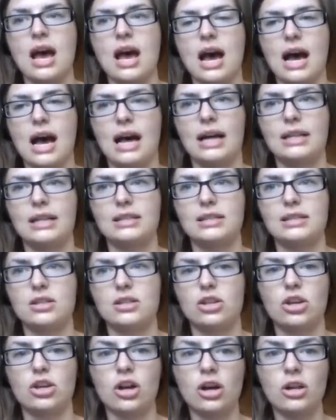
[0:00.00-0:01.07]
and
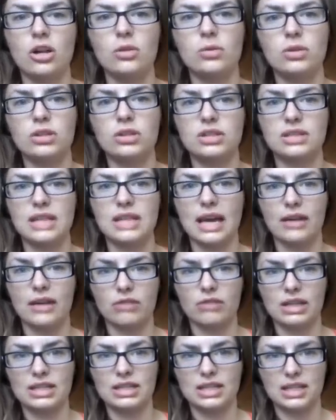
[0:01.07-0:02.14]
the girl was getting
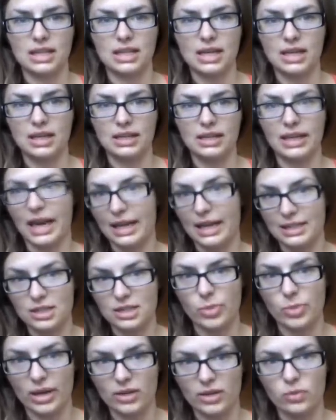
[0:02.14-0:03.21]
ready to get into
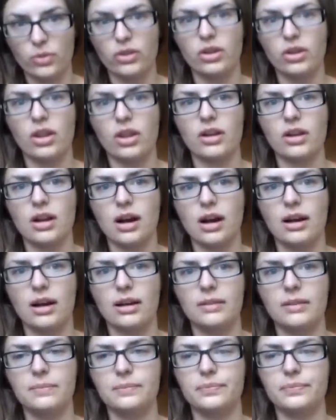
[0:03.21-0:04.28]
bed with another
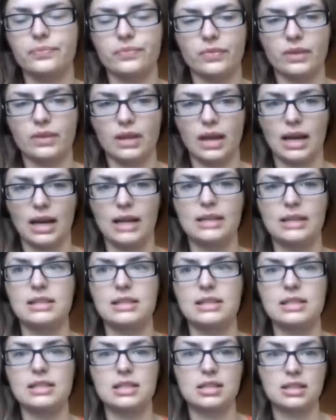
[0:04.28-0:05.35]
guy, and
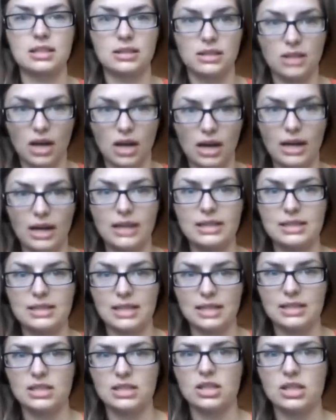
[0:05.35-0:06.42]
this guy
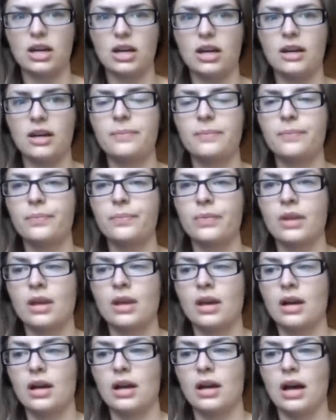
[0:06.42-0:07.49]
says to her,
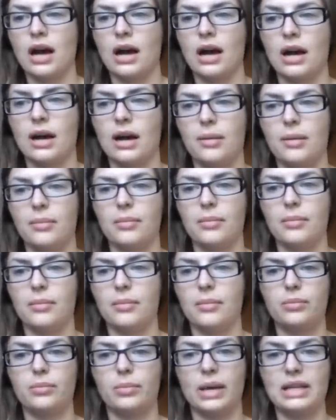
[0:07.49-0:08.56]
um,
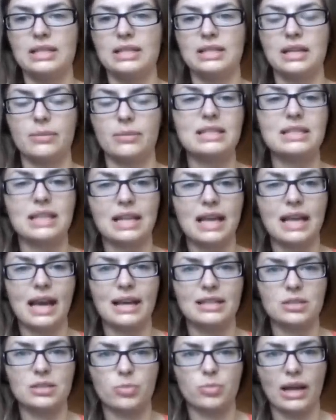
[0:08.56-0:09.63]
bas- basically
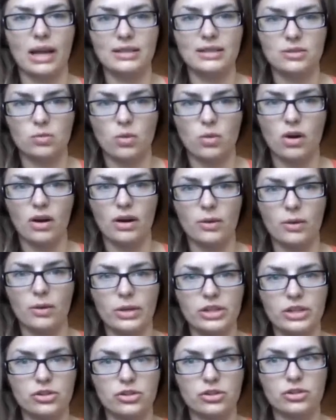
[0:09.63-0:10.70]
explains why
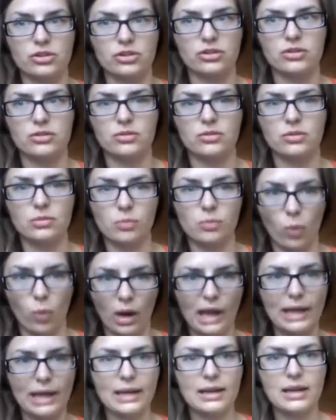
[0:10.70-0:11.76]
we should
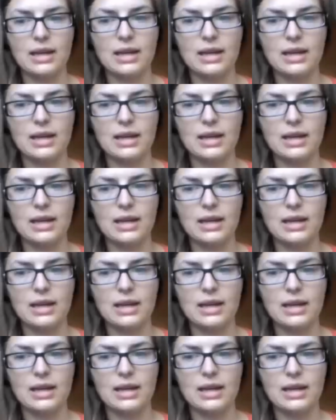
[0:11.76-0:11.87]
wait.